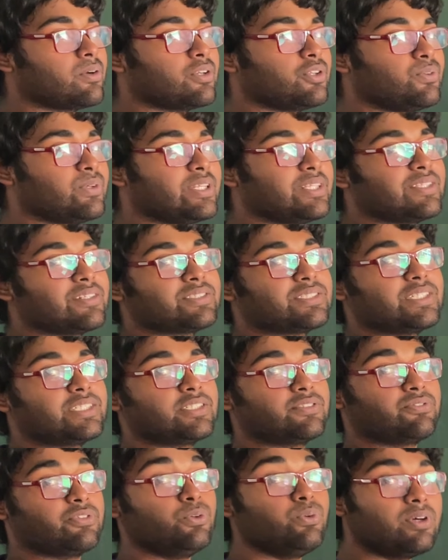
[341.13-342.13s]
on you, neither
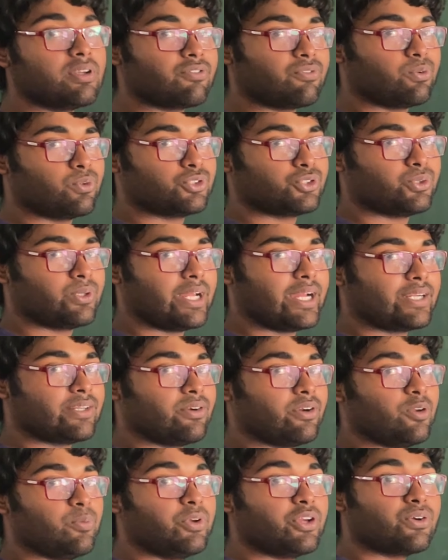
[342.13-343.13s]
centrifugal force should act
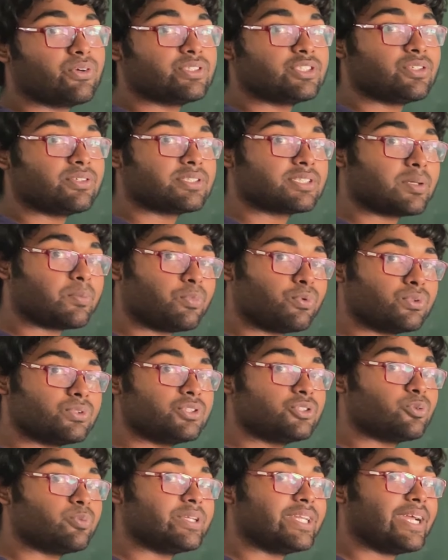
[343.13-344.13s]
on you, because you are
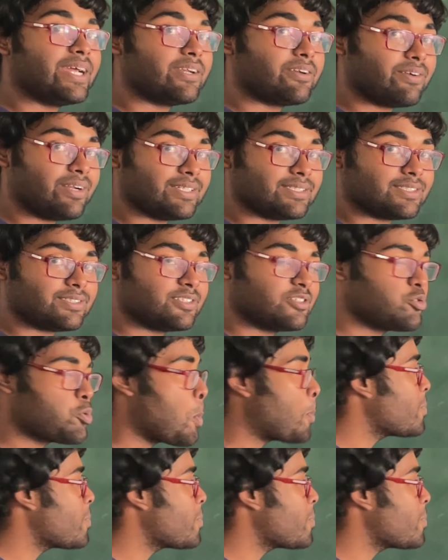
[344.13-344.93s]
supposed to be at rest.